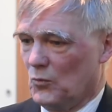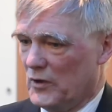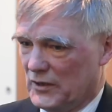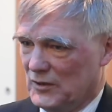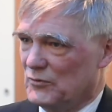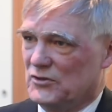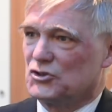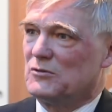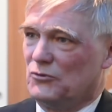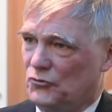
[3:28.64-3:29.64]
we're going to be the
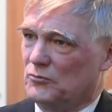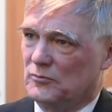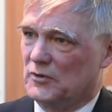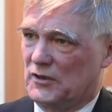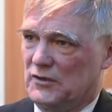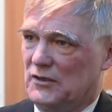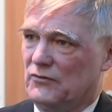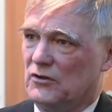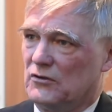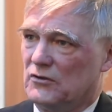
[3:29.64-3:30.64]
cheapest supermarket
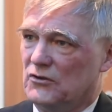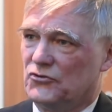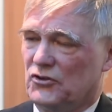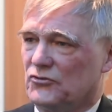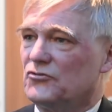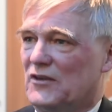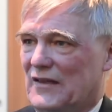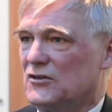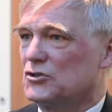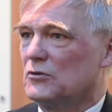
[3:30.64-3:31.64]
ever. It's just to take
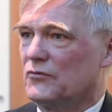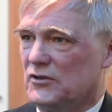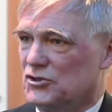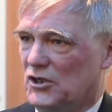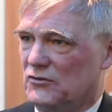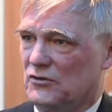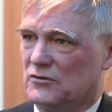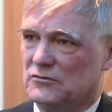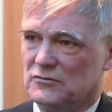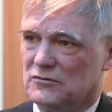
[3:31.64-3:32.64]
that issue off the agenda.
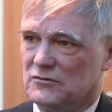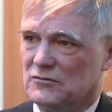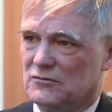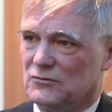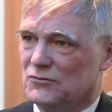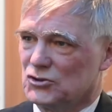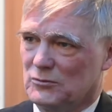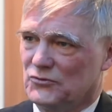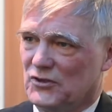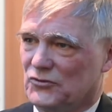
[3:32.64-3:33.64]
You can
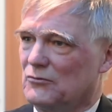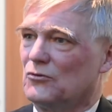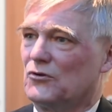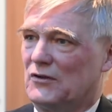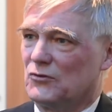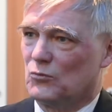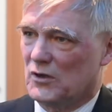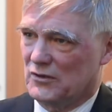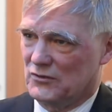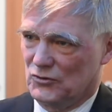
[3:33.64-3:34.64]
shop at Tesco and not have to
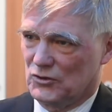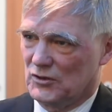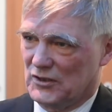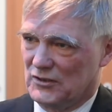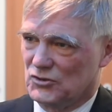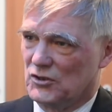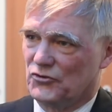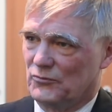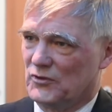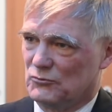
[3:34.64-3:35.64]
worry that you're going to get
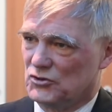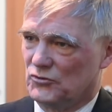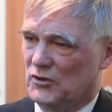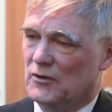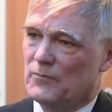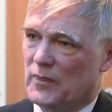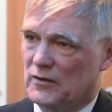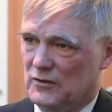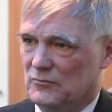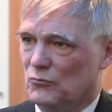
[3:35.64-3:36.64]
something which
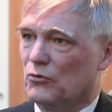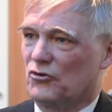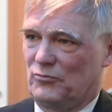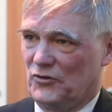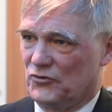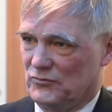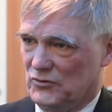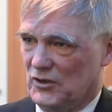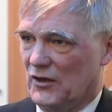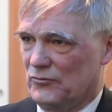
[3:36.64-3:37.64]
is more expensive
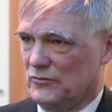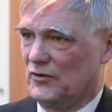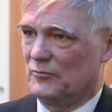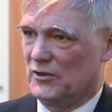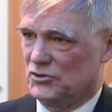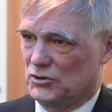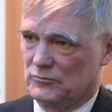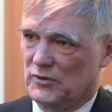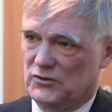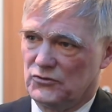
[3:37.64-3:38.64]
than the other of our major
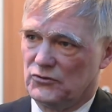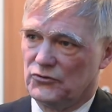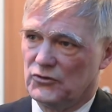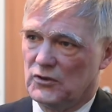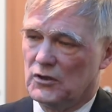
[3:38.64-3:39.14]
competitors.